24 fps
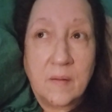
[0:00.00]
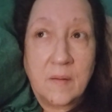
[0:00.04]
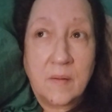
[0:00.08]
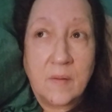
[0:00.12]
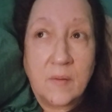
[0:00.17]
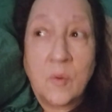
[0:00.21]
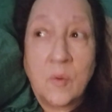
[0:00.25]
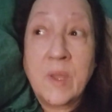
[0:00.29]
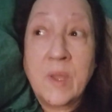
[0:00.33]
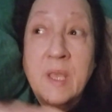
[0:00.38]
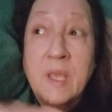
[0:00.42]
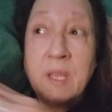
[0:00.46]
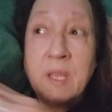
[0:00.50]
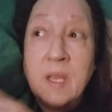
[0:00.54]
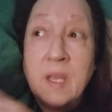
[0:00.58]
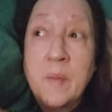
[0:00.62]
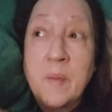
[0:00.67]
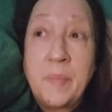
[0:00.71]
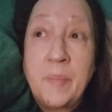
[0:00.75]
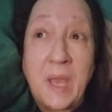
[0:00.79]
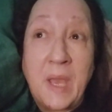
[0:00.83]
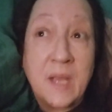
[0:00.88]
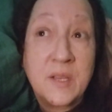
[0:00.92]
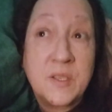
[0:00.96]
waking
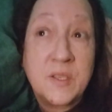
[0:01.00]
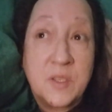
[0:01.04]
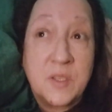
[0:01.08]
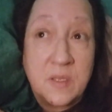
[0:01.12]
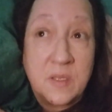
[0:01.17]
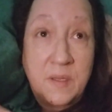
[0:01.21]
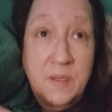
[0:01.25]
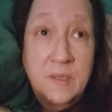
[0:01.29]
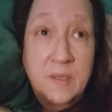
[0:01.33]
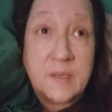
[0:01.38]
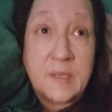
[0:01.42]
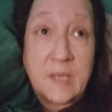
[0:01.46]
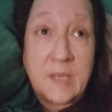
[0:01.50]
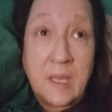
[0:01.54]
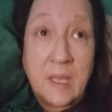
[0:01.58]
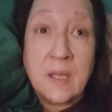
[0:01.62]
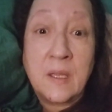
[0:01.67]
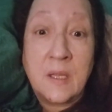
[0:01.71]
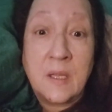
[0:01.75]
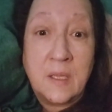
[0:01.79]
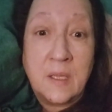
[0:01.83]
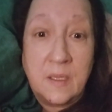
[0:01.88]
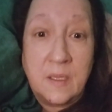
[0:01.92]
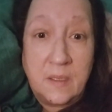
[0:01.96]
up back to this
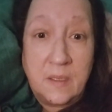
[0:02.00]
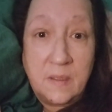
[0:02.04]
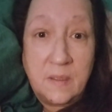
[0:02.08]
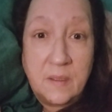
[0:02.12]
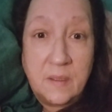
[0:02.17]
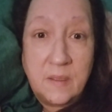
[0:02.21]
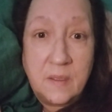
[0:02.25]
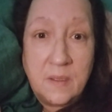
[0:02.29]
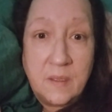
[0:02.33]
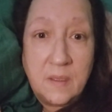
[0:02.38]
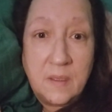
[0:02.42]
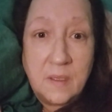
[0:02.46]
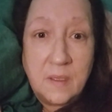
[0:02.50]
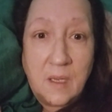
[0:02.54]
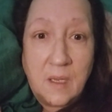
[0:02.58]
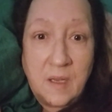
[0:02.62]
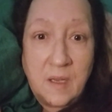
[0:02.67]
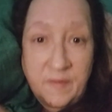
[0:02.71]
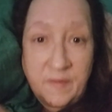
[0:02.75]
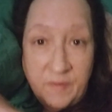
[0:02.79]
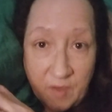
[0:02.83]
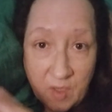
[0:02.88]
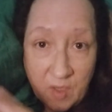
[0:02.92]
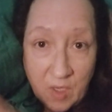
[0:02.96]
hell
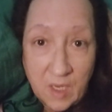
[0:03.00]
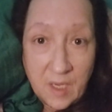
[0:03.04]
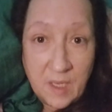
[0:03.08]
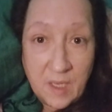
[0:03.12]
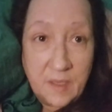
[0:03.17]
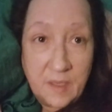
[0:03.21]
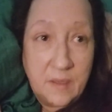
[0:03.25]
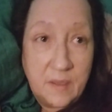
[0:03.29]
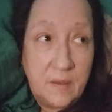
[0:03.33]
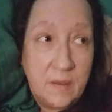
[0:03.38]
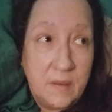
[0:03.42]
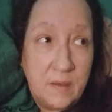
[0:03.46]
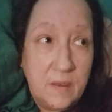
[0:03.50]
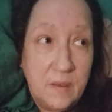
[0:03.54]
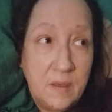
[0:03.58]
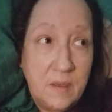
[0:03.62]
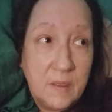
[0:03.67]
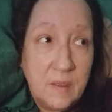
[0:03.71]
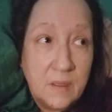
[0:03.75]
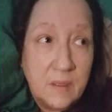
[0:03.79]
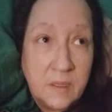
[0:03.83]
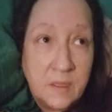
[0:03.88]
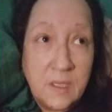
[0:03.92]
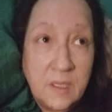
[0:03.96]
of not
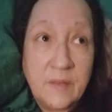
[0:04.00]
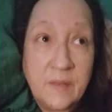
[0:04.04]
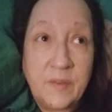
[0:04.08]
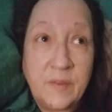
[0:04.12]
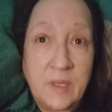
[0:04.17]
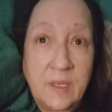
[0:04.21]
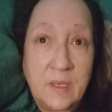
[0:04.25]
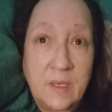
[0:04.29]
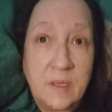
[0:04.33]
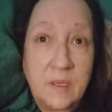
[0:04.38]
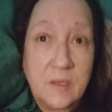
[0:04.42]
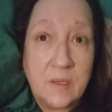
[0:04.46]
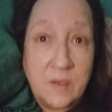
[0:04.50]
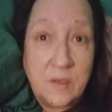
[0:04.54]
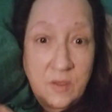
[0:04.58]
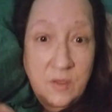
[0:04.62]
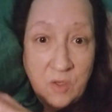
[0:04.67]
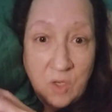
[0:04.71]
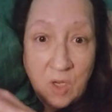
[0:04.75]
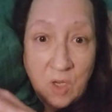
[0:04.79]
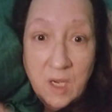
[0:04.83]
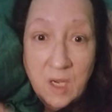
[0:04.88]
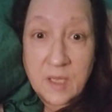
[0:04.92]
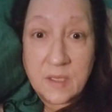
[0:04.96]
living,
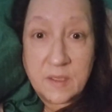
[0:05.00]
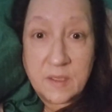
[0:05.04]
not